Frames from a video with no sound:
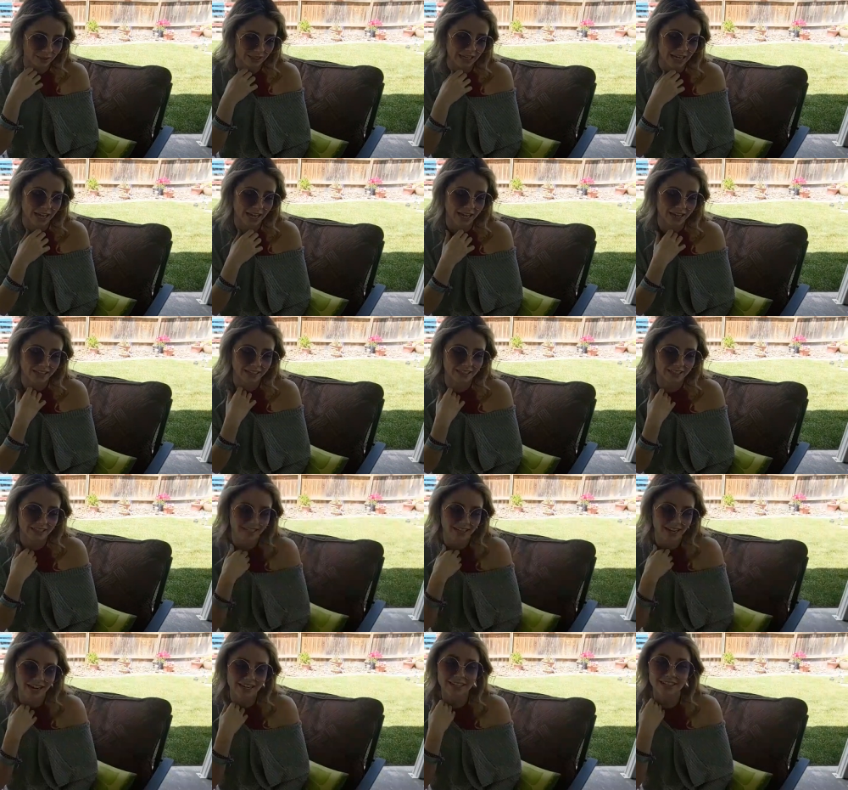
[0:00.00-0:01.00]
but yeah, I,
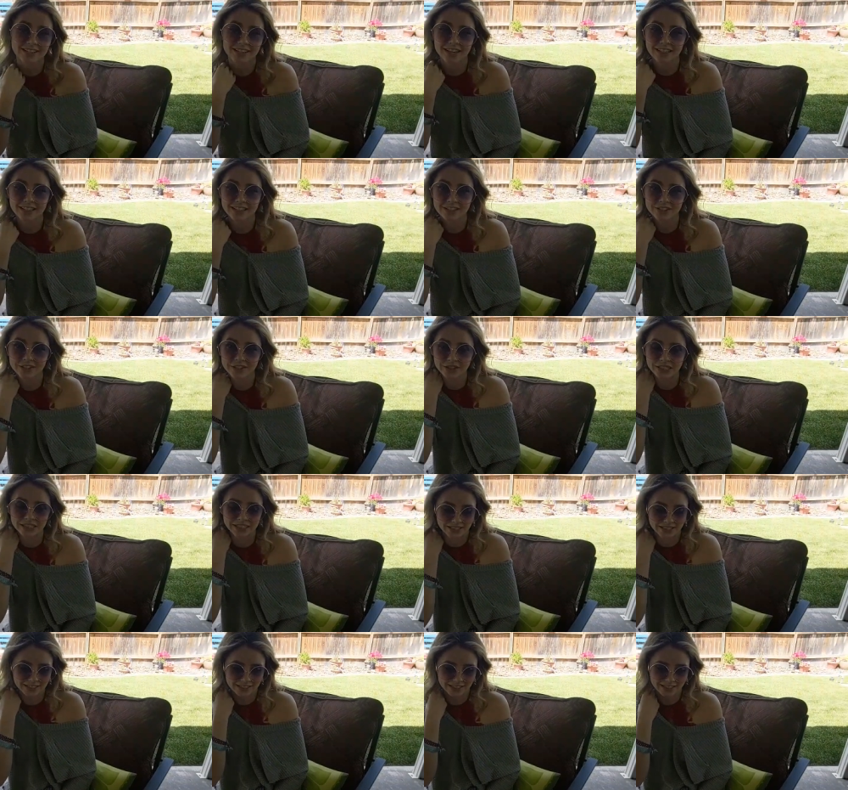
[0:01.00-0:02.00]
I decided to do
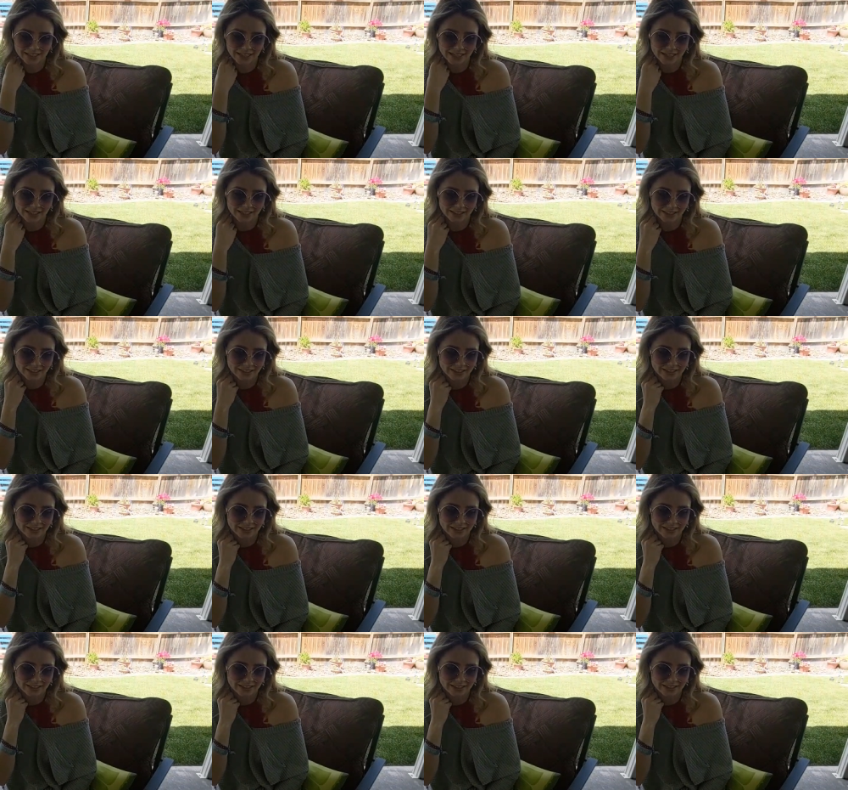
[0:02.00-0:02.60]
this instead